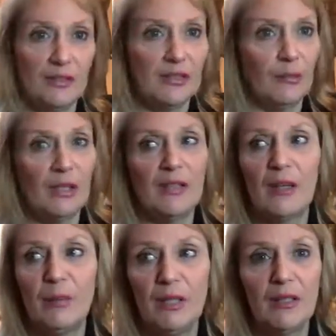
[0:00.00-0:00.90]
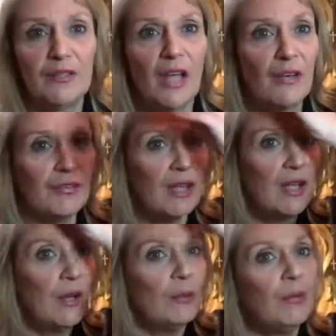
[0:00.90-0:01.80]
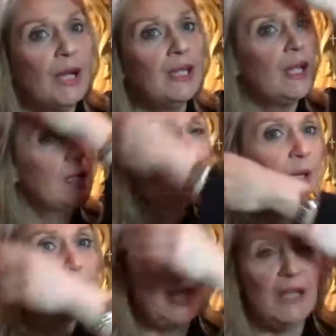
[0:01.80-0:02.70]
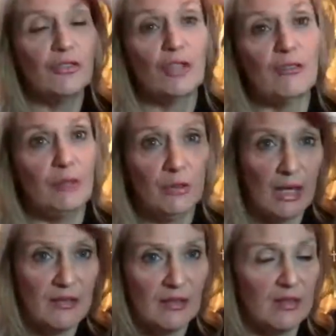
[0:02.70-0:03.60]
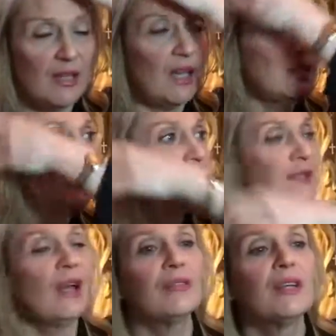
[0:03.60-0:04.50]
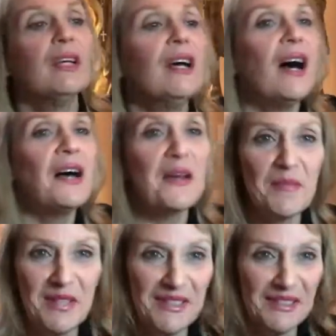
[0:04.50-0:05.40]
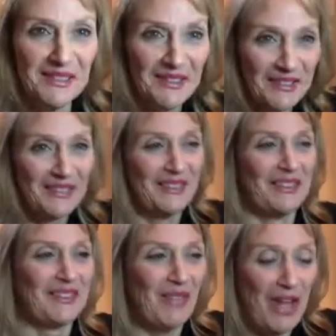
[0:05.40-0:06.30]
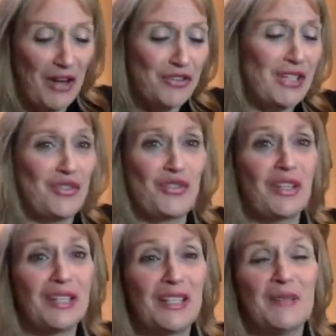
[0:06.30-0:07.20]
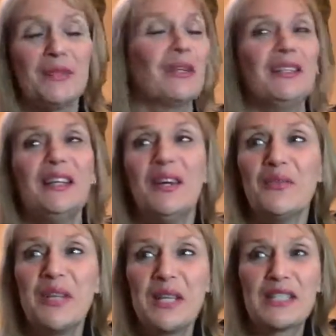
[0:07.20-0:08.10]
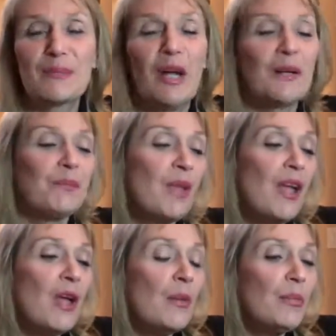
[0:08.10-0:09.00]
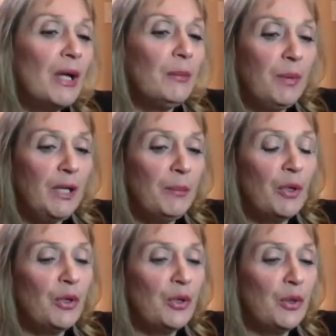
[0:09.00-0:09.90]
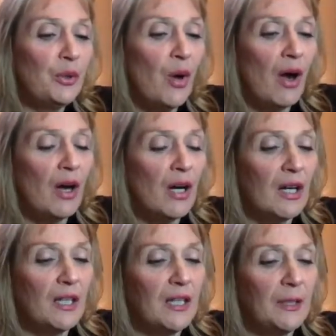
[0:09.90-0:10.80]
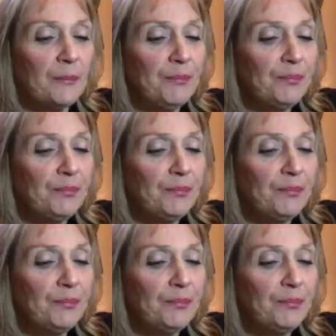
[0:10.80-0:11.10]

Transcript: and sometimes I can be a little tough, but my bangs are driving me crazy because I cut them myself. My hairdresser is going to kill me when we get sprung. But people who are